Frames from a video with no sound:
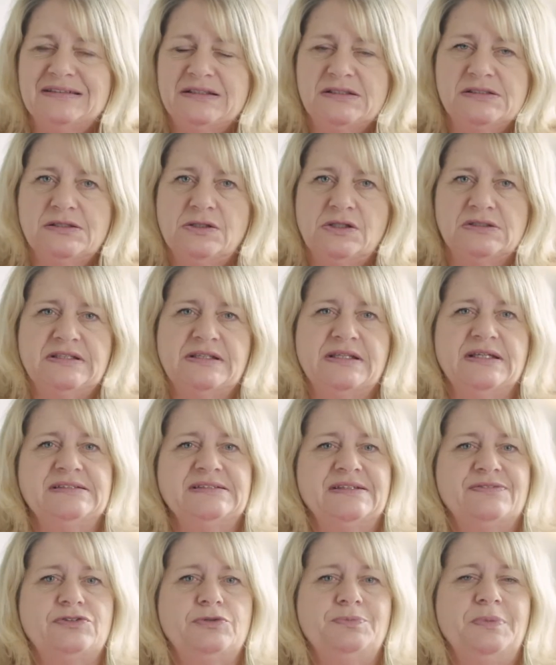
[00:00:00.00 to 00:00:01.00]
because lots of
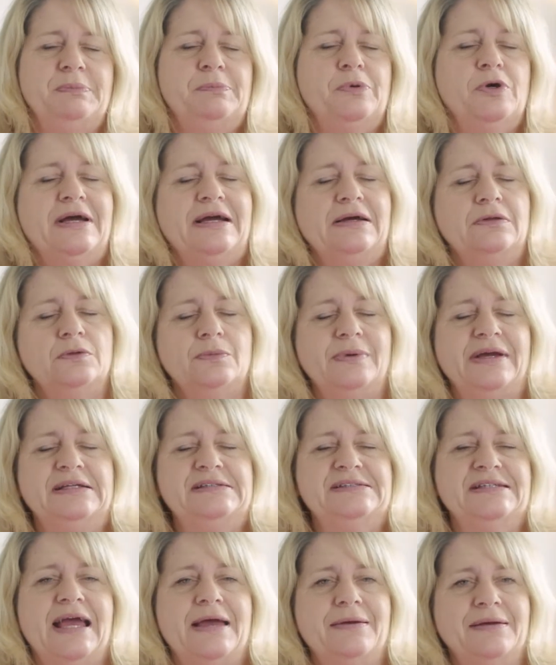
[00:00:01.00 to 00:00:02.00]
things have to be put out of the way
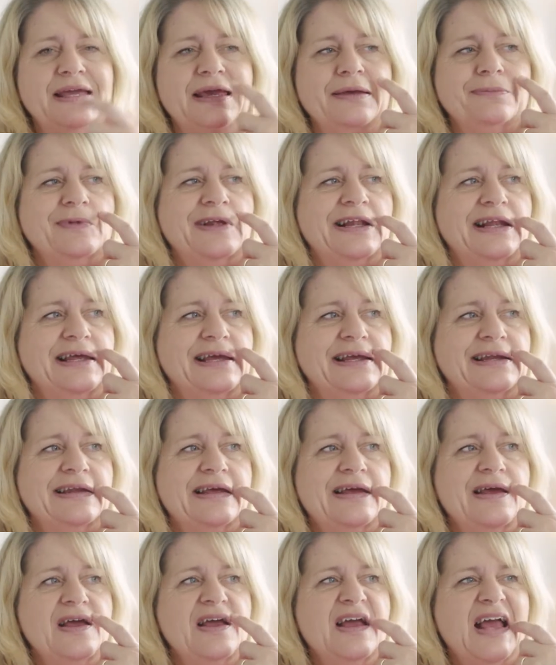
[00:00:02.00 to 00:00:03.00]
to keep them clean.
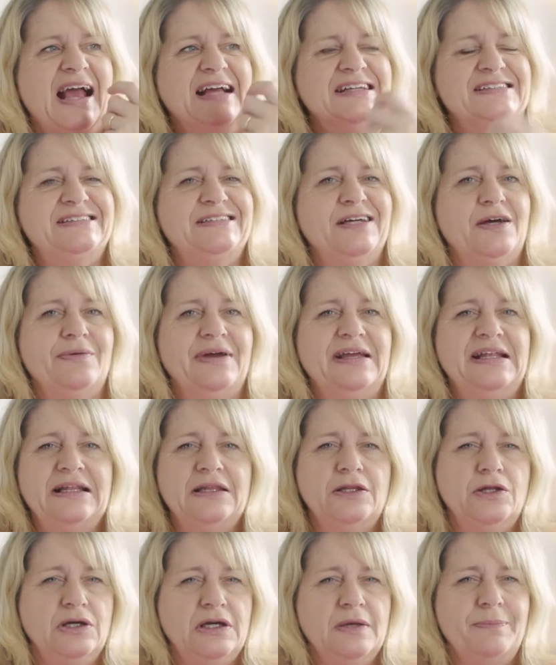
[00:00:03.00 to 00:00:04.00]
So
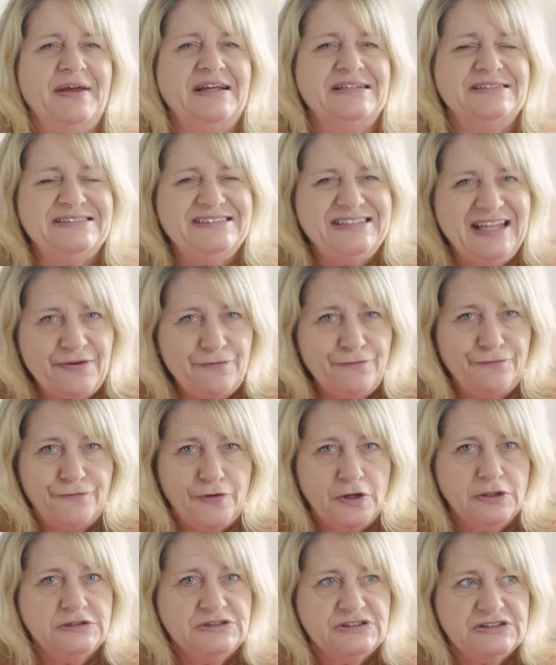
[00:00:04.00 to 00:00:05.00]
it'll look a bit
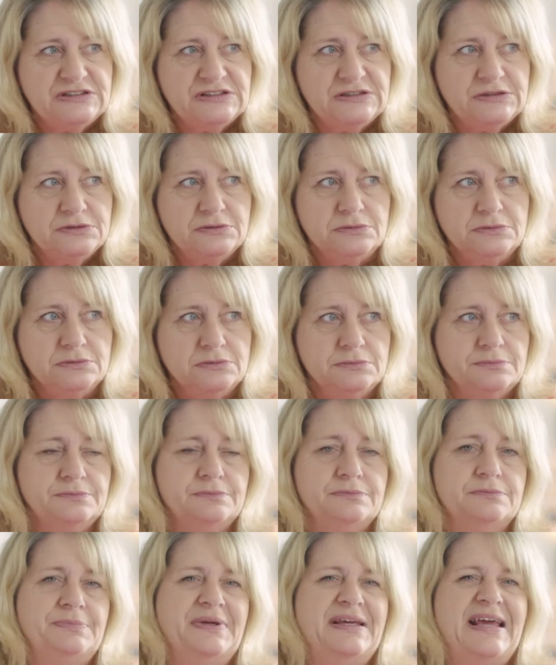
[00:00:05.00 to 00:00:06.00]
different,
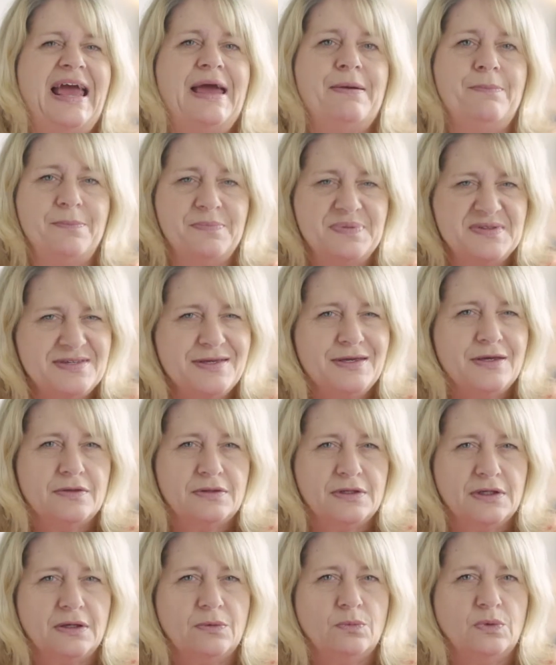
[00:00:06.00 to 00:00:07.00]
bit emptier
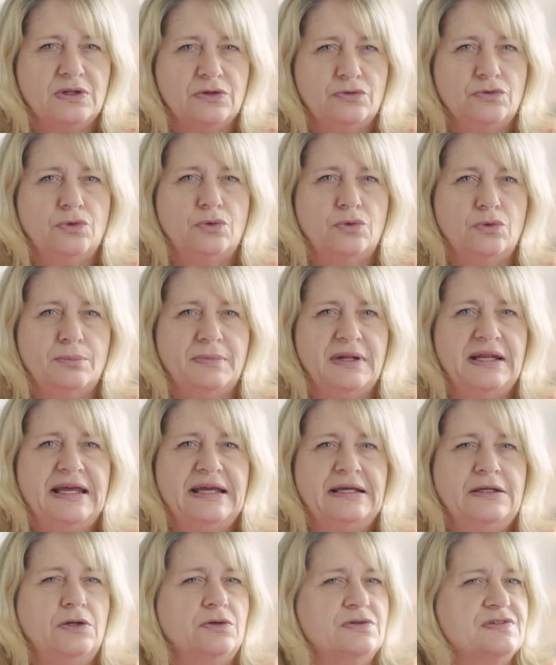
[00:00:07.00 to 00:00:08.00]
than it will
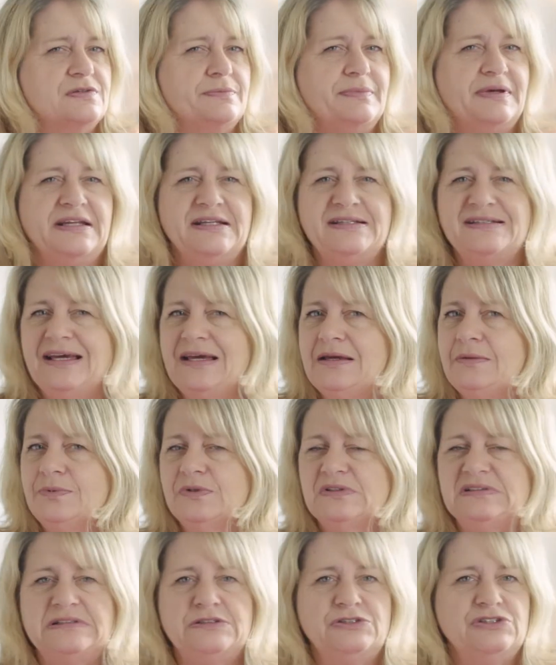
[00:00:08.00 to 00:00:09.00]
normally, not so many
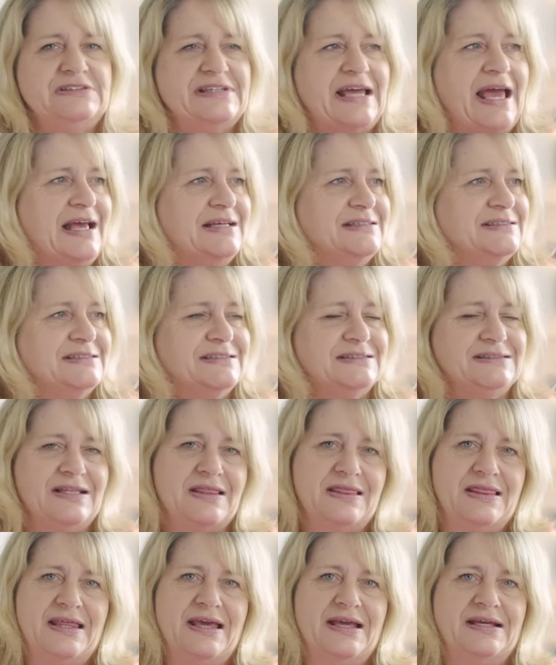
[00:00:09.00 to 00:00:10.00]
tables and desks
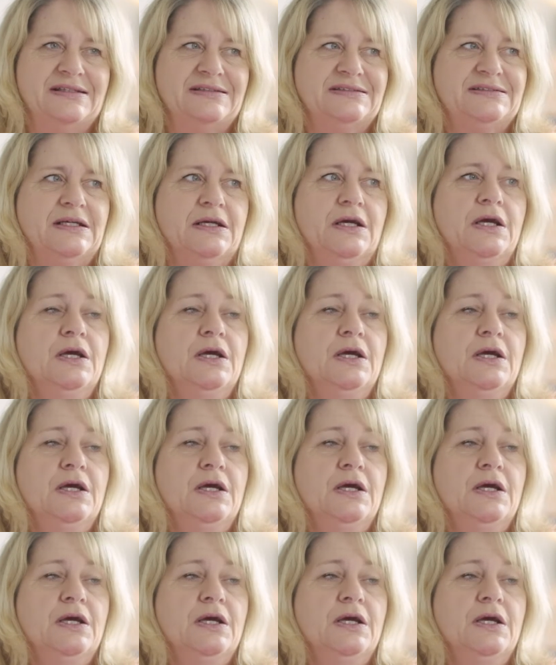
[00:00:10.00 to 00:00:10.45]
and things.